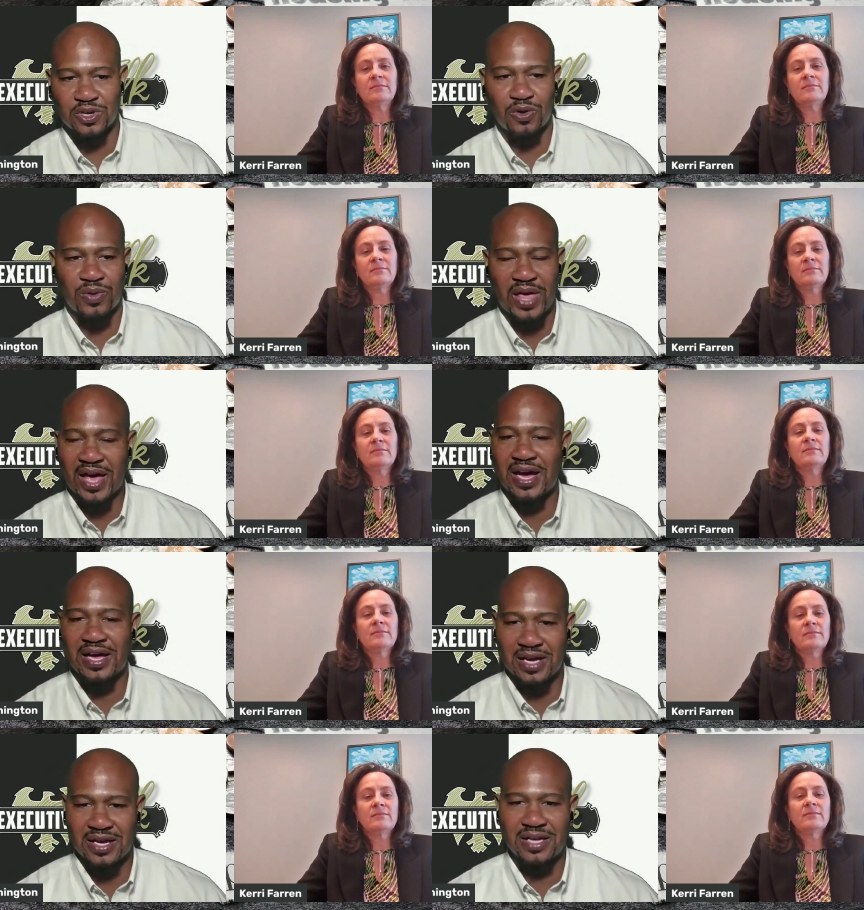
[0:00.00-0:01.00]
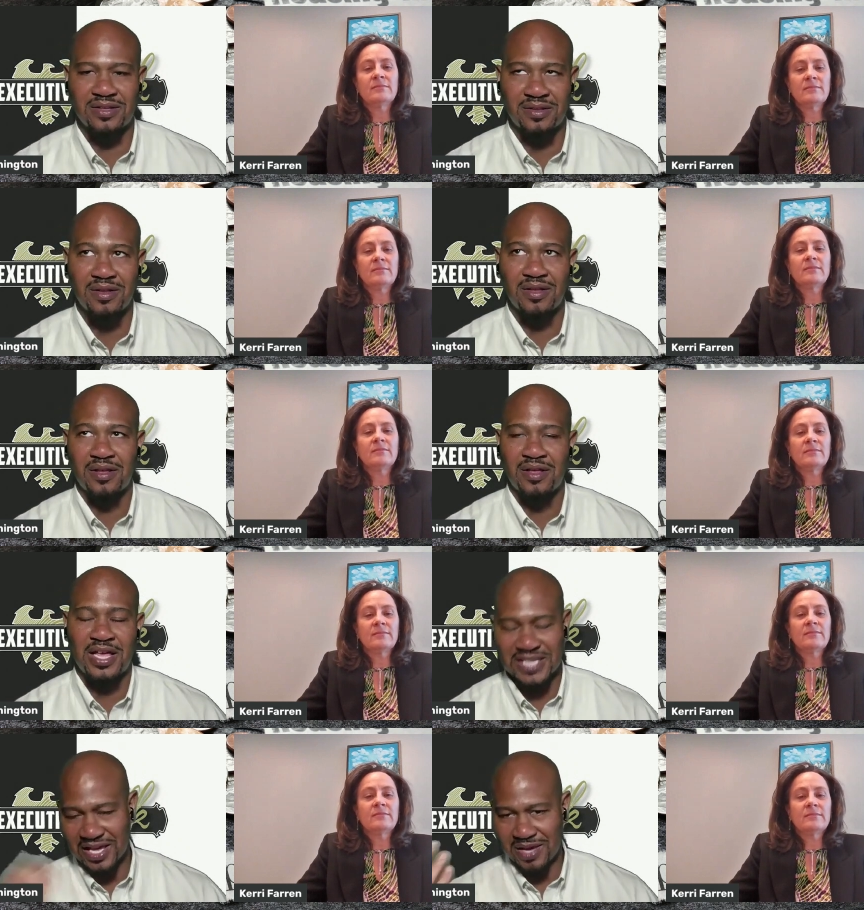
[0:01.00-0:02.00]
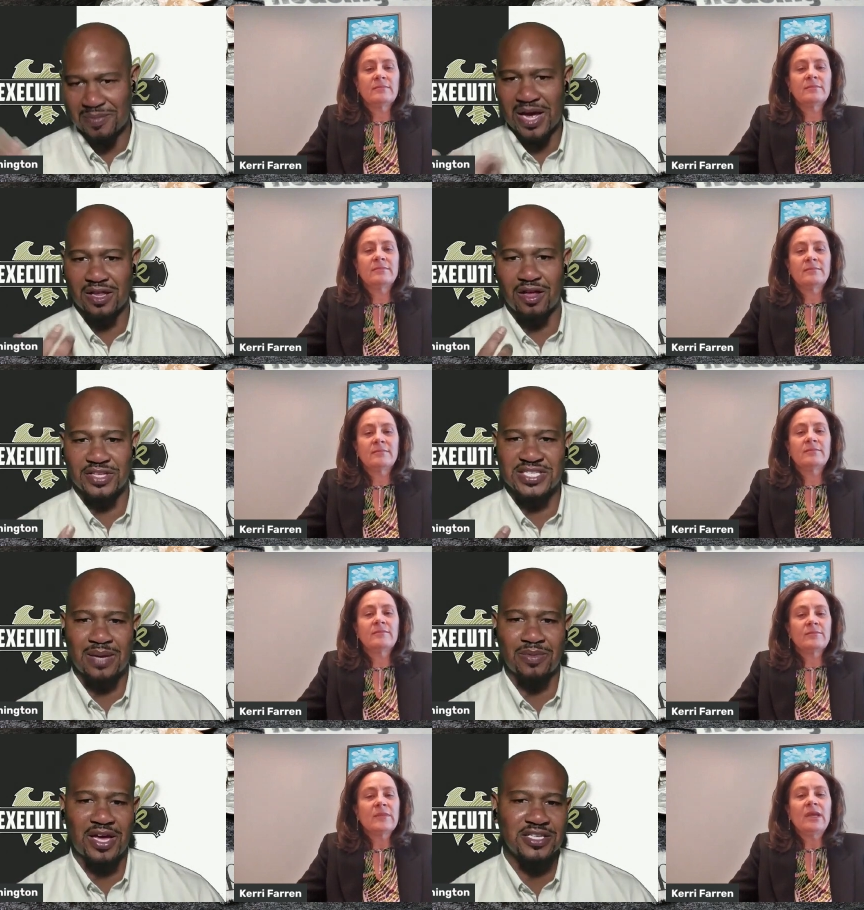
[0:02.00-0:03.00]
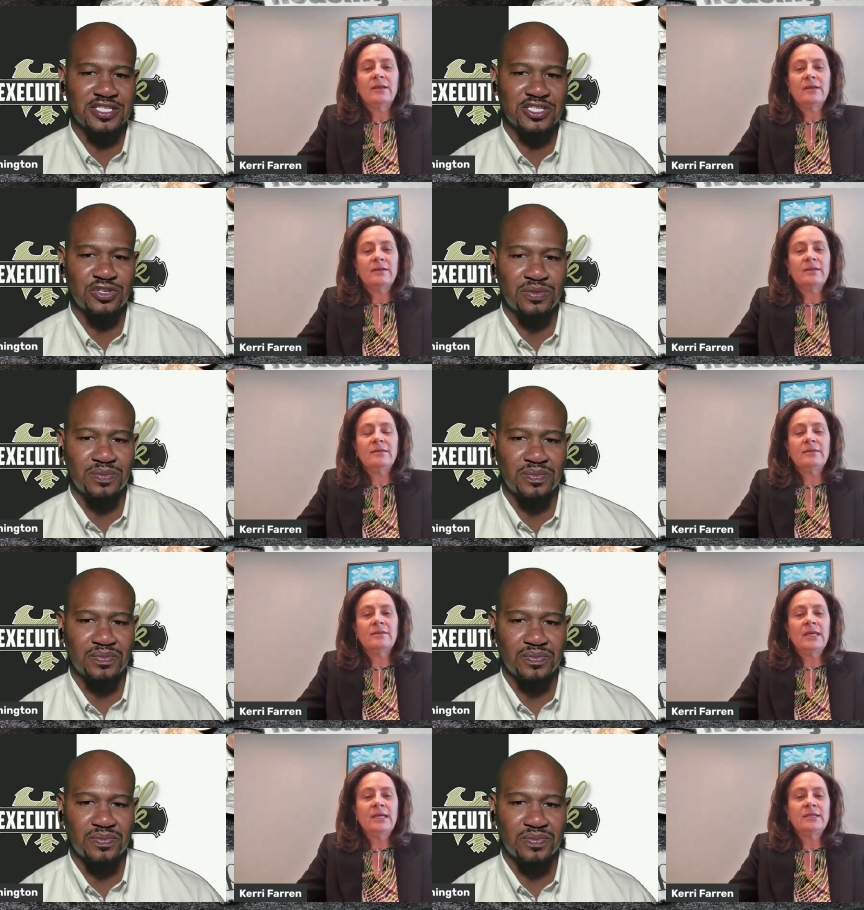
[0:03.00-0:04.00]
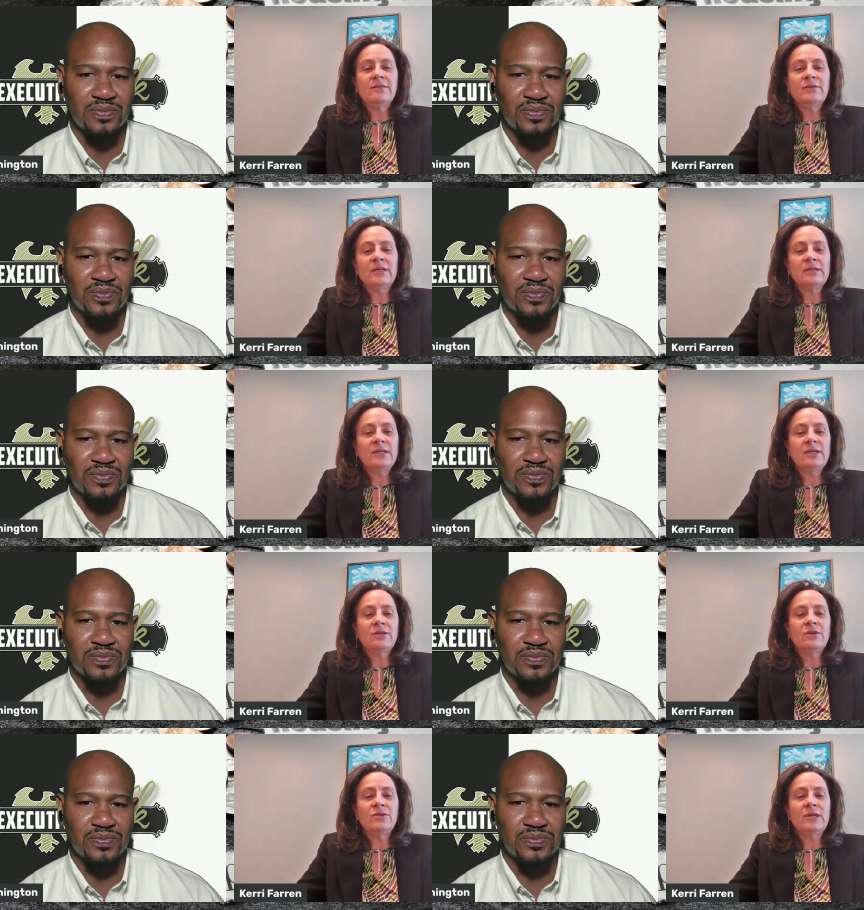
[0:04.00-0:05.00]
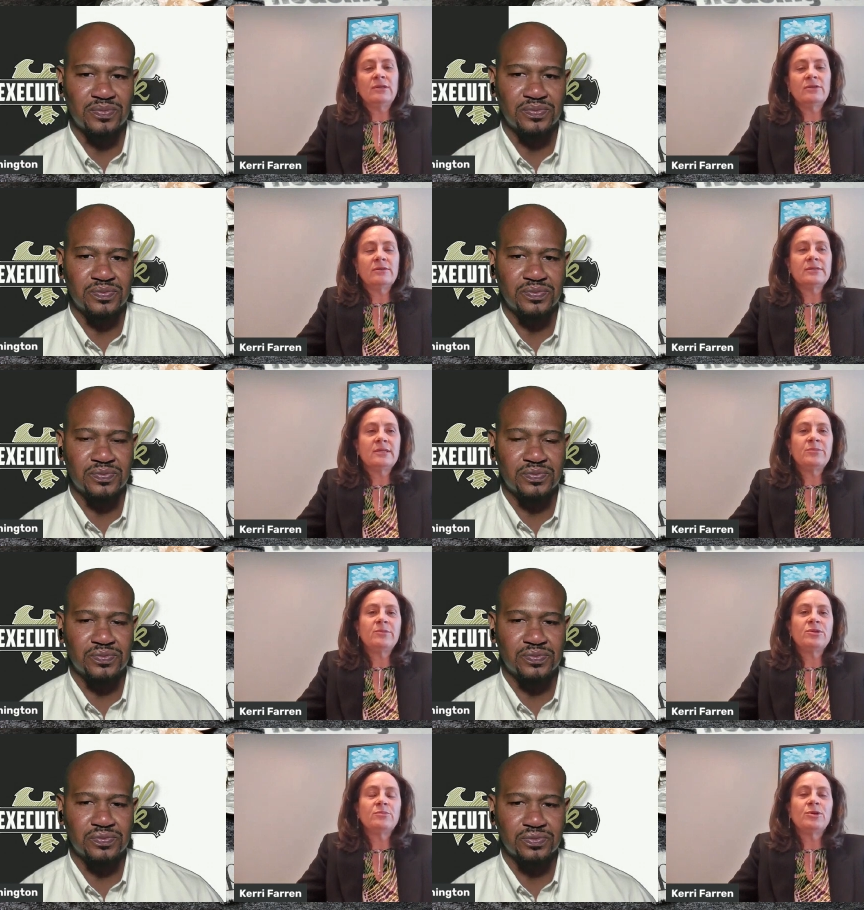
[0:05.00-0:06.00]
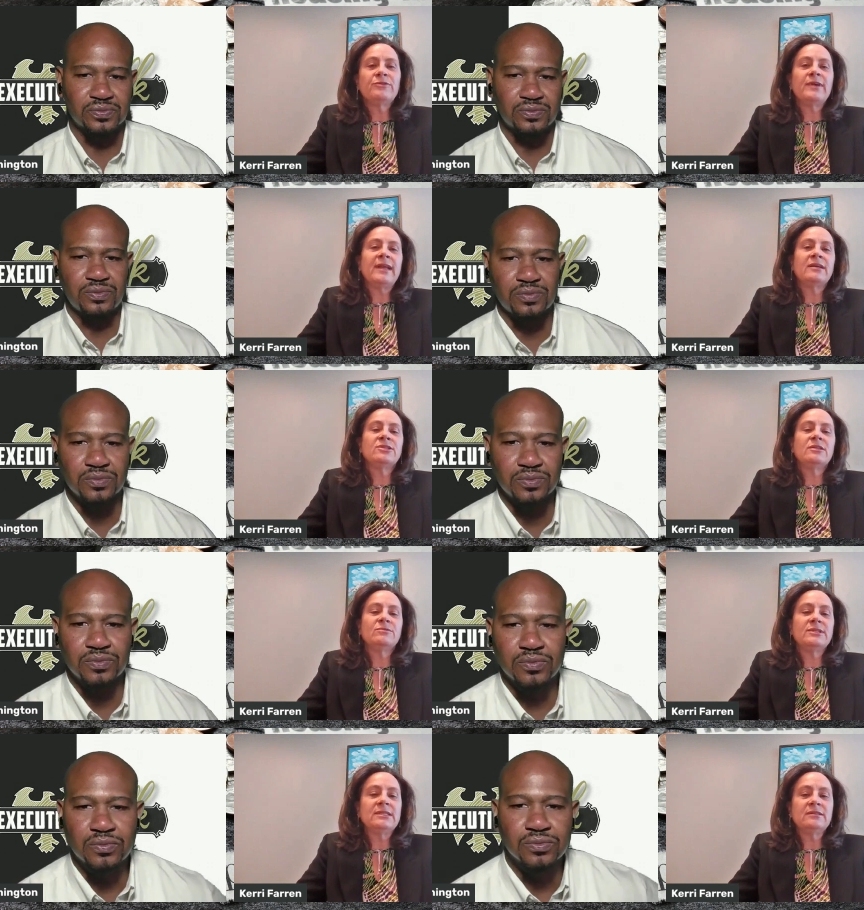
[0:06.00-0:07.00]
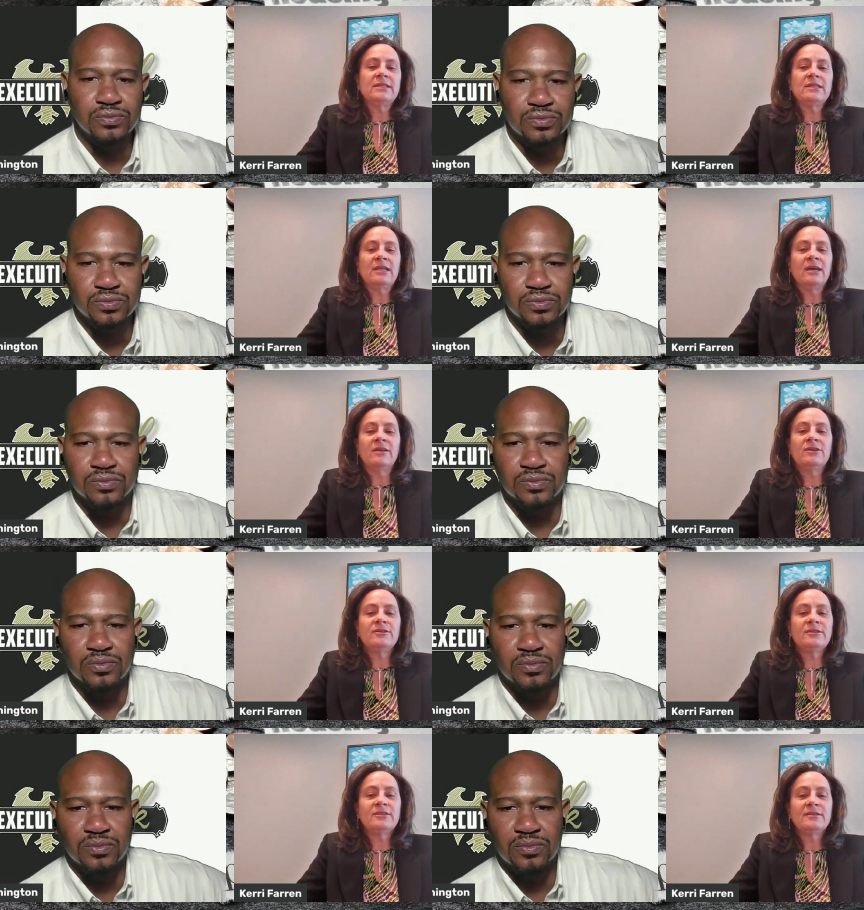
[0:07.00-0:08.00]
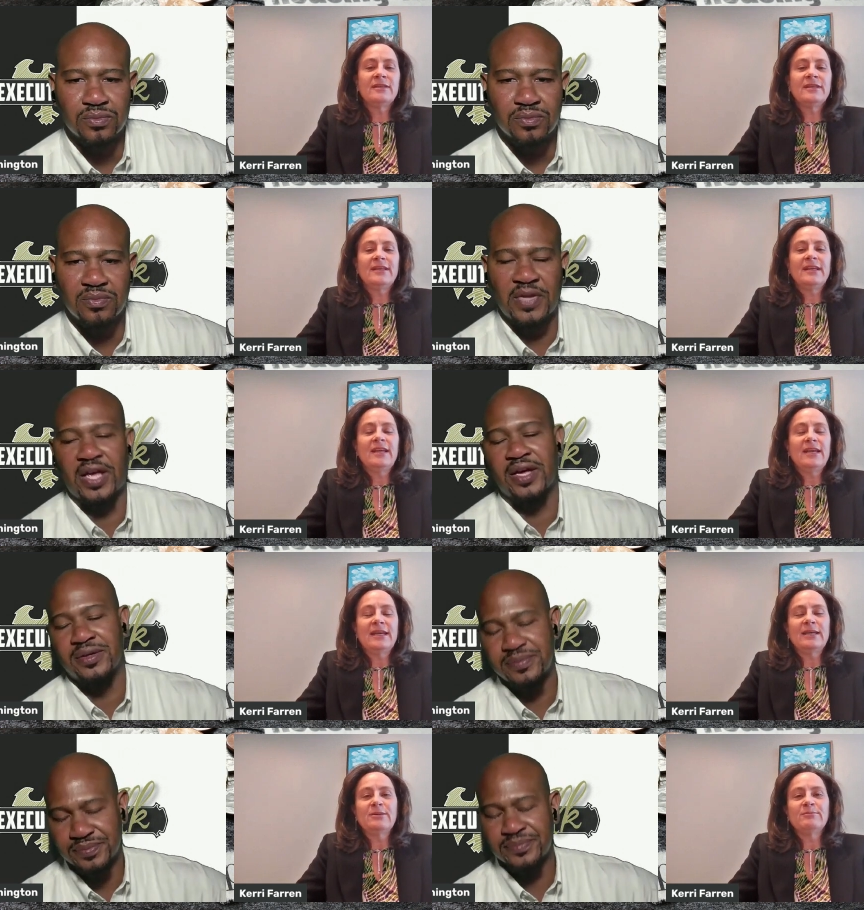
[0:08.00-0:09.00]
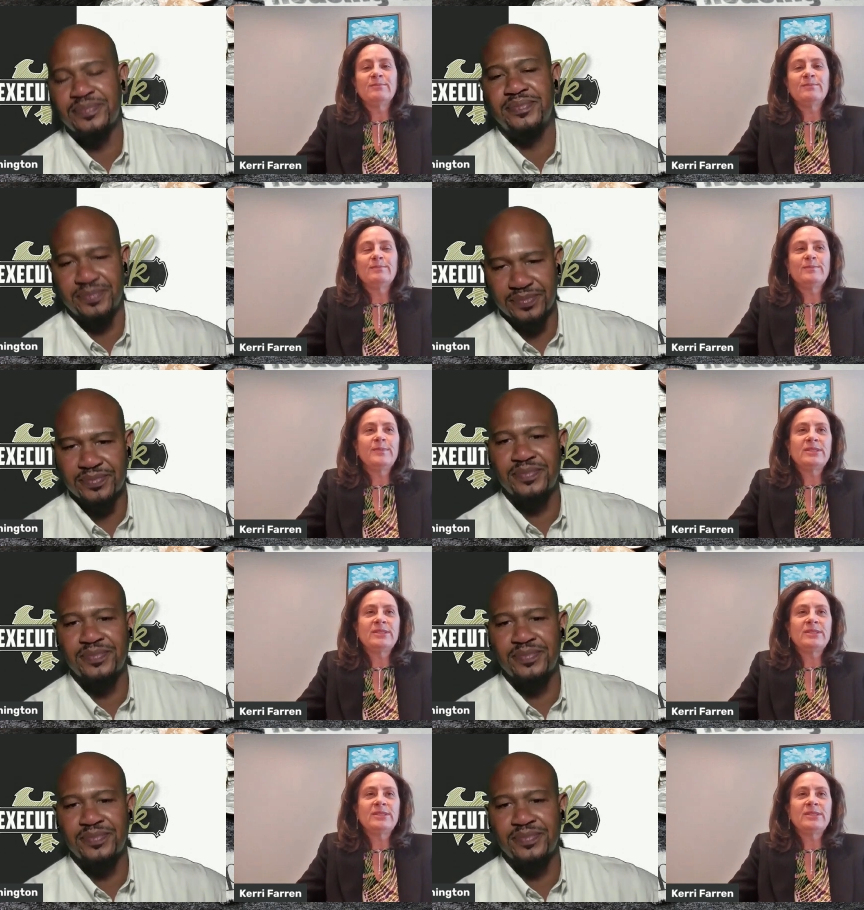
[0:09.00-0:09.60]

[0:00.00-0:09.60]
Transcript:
Speaker 1: So mm-hmm. yeah, I, I is that am I along the same lines as you?
Speaker 2: Yeah, definitely. You know, there some people are more financially resilient than others. Yeah. Um,